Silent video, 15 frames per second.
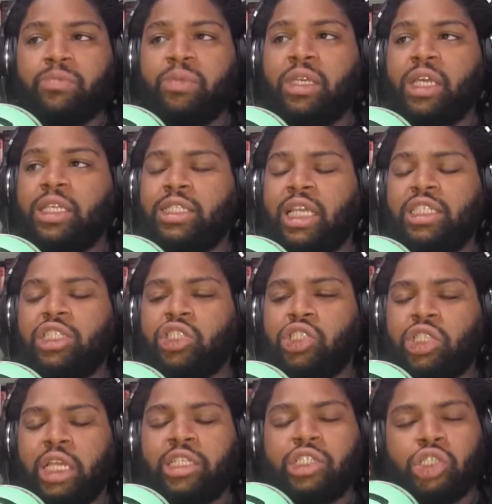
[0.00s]
because they
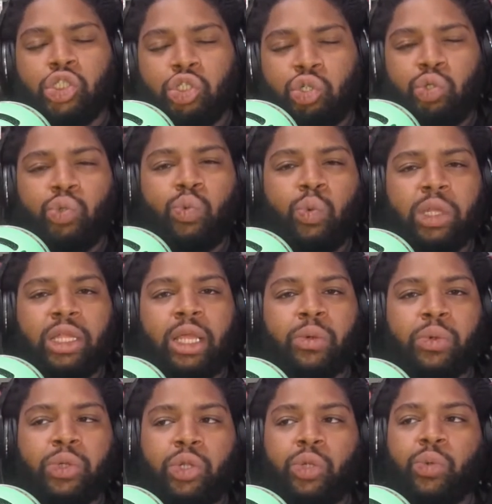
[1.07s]
just knew what they
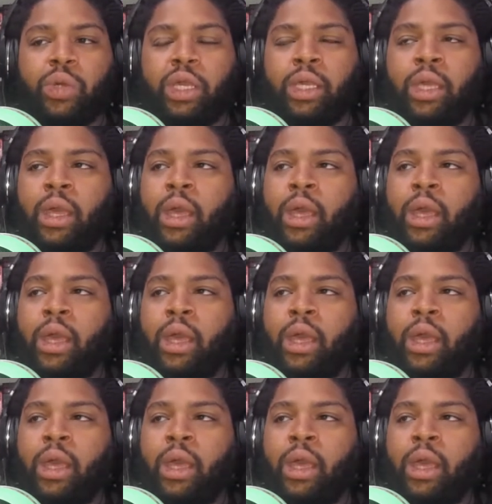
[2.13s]
were doing.